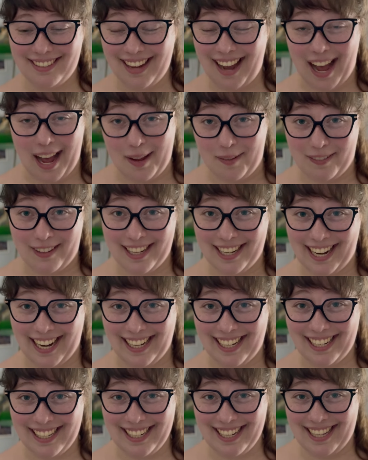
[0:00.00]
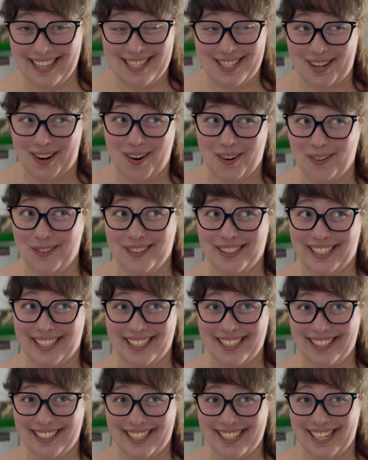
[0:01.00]
I'm Canadian and it's our
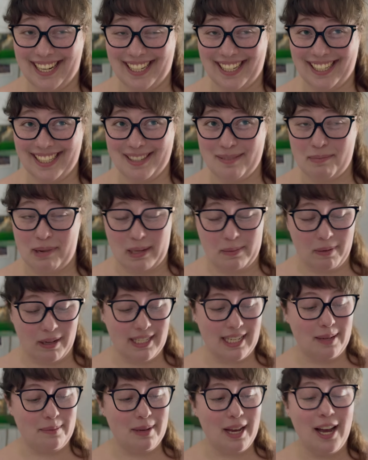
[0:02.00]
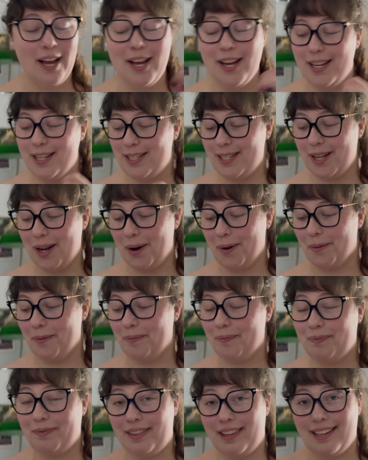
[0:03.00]
only Canadian baseball team. So
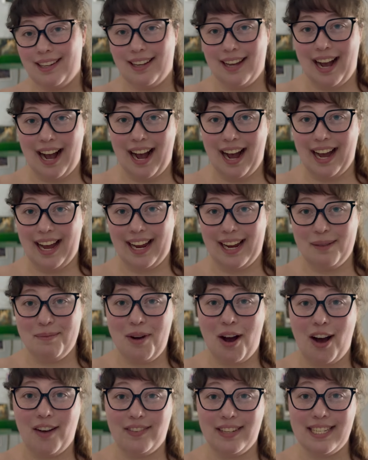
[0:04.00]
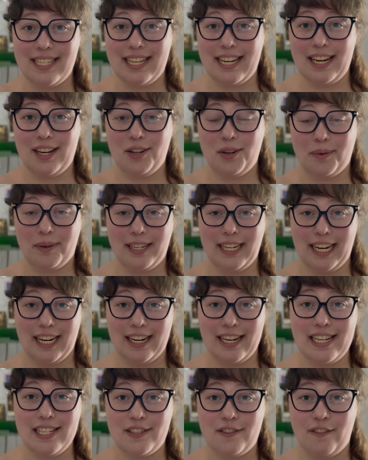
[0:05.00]
I am obviously nowhere near
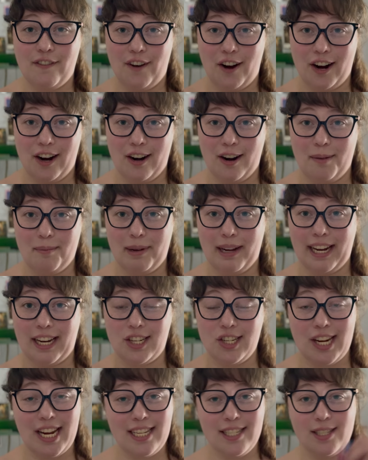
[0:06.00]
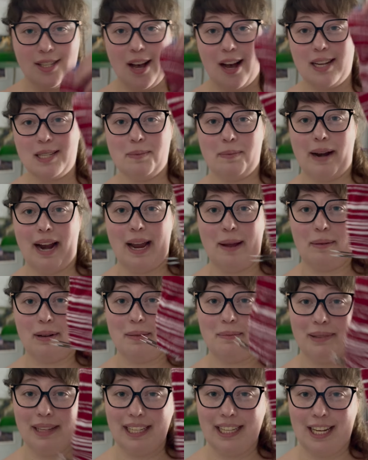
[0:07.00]
as far on my Jays socks, but I am
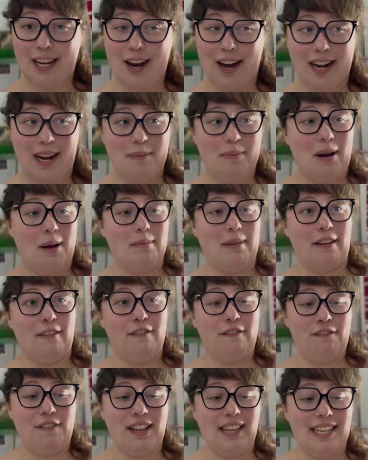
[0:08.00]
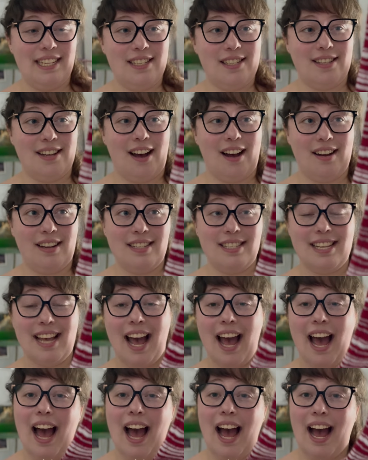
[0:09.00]
completely caught up on my Philly socks.
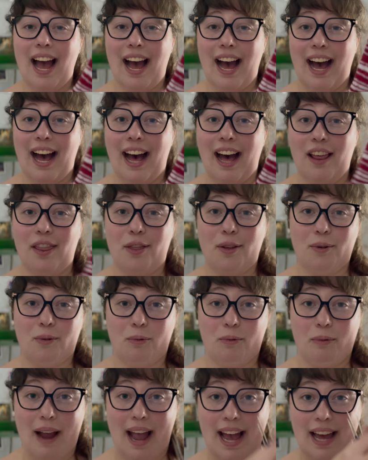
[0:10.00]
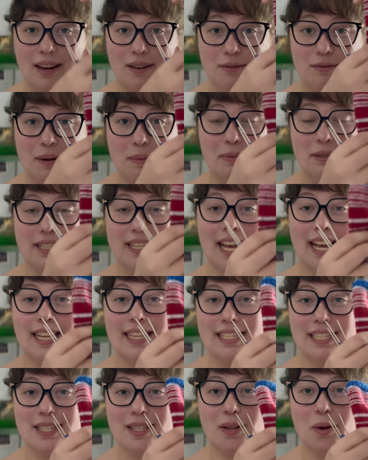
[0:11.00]
The red
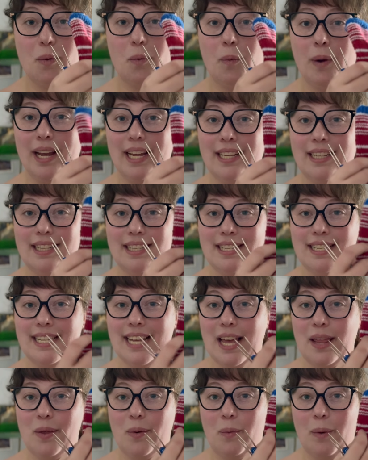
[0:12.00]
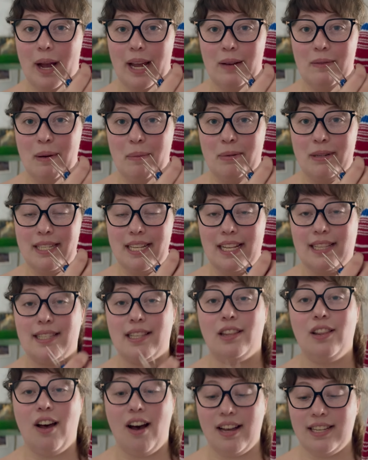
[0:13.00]
represents wins and the white represents
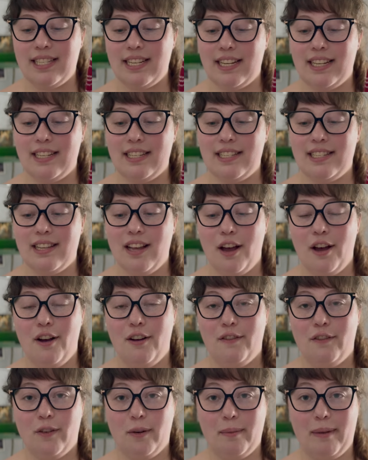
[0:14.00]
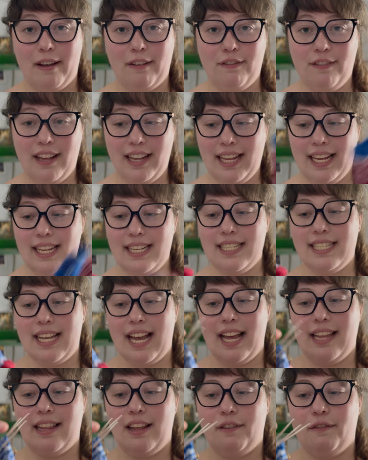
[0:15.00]
losses for my Phillies.
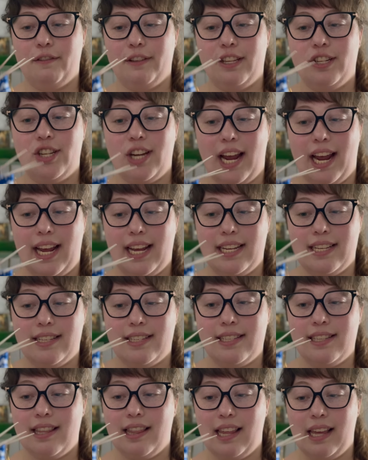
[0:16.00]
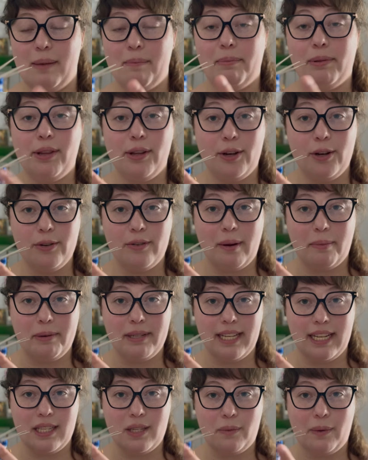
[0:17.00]
And then for the Jays, the blue
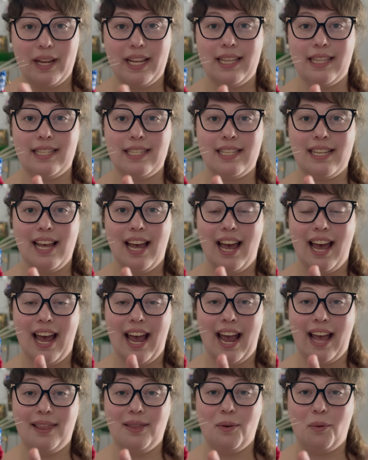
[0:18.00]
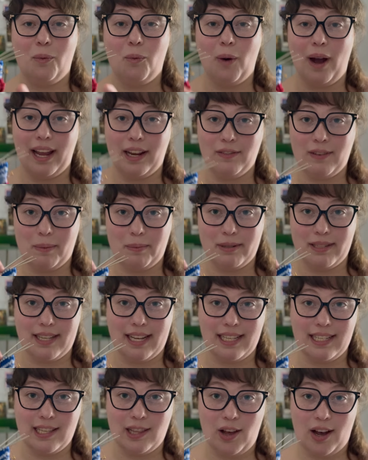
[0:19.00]
represents wins and the white
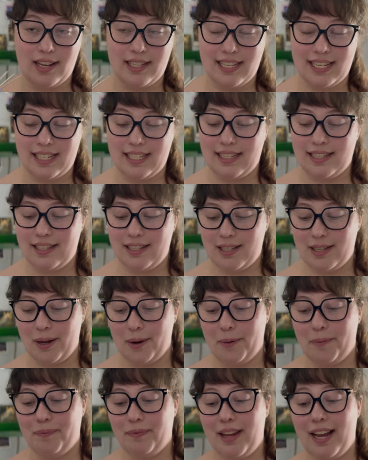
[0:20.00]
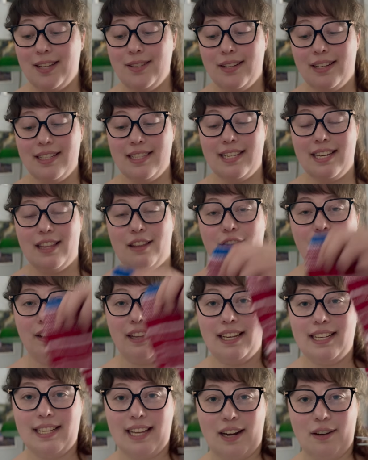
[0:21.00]
represents losses. So as you can see, the
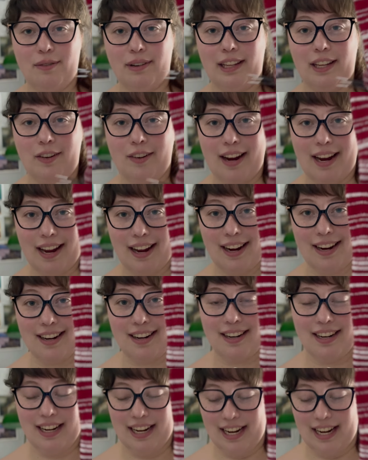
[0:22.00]
Phillies had a really great year.